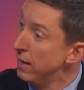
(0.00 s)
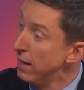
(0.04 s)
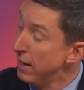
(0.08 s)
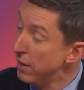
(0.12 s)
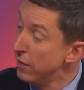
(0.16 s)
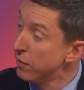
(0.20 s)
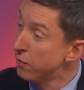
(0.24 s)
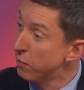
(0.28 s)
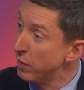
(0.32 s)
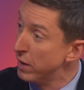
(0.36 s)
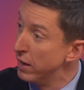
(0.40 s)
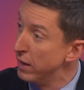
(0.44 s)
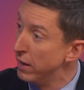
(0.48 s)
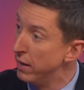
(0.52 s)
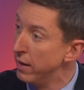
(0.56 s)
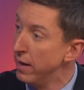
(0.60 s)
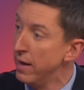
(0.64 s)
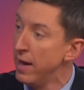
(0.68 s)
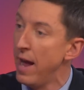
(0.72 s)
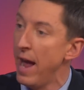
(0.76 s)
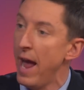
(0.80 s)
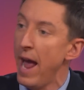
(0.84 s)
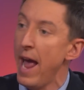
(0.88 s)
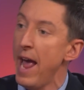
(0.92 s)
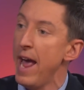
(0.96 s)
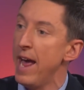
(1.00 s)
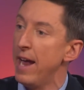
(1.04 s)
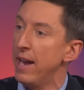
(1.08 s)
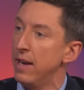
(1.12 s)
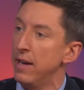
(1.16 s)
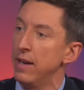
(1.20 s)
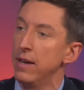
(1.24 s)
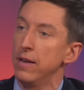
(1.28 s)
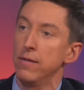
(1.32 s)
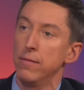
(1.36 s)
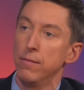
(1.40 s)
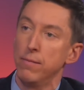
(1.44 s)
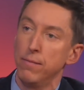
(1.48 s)
Israel,
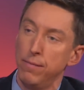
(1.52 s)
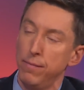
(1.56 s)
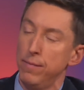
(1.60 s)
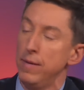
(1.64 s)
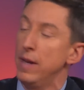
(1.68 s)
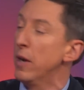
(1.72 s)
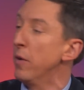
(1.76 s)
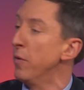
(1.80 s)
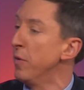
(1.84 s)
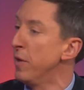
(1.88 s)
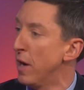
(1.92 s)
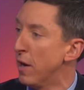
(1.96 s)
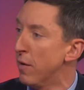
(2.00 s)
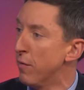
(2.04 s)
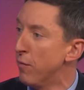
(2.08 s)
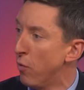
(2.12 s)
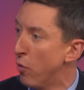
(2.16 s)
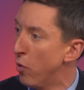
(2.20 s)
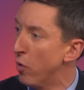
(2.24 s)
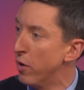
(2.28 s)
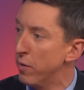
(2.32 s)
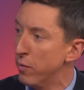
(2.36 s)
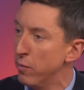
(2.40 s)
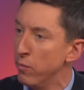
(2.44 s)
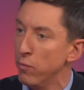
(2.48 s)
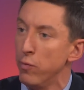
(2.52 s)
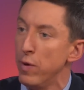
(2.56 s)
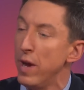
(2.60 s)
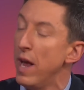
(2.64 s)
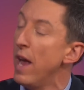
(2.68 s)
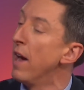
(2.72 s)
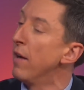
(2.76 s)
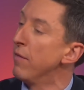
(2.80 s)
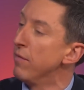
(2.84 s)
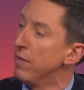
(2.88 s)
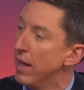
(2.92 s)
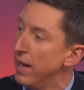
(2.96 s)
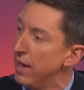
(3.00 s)
and you know, therefore, we
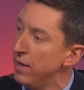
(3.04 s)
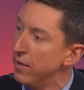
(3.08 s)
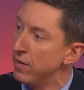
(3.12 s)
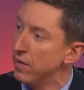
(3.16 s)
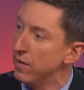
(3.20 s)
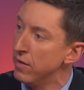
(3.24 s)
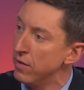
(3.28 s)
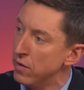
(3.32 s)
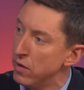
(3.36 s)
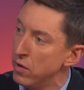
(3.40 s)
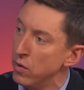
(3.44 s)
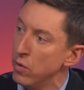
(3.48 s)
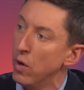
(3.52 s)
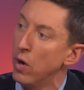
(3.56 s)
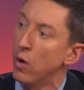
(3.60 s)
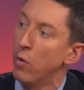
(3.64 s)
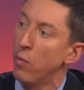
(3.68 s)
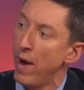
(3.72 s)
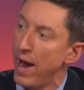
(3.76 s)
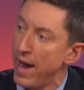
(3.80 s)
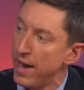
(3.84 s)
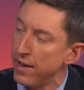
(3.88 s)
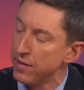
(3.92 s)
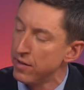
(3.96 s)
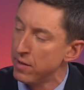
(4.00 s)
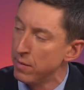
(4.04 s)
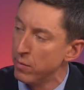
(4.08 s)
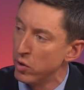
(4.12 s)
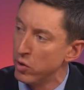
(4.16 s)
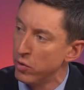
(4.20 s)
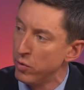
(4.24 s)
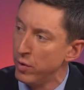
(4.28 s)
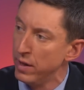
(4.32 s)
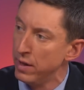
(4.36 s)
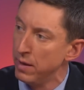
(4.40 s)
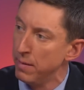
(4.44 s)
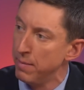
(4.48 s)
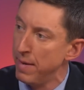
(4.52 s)
have license to harass them or
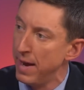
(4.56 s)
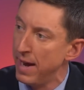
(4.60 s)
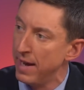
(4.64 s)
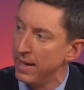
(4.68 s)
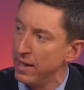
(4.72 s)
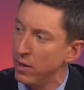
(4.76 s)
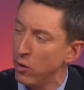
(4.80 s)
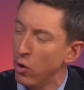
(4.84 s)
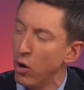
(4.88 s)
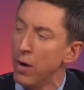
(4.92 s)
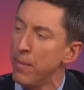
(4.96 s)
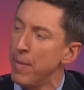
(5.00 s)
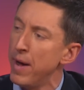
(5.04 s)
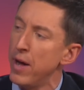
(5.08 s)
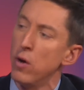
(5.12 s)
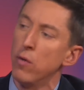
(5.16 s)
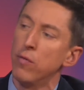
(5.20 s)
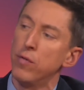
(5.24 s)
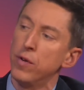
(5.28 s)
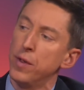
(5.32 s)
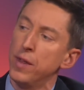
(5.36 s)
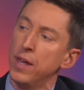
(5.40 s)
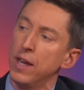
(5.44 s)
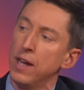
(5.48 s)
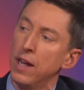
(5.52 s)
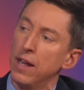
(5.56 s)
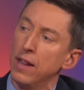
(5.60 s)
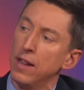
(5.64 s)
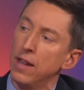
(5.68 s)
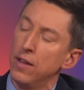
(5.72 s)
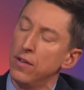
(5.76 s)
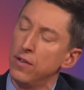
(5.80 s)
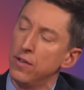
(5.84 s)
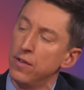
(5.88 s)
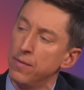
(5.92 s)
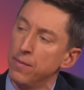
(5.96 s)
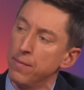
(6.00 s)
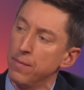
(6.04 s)
treat them badly? Or am I overthinking this?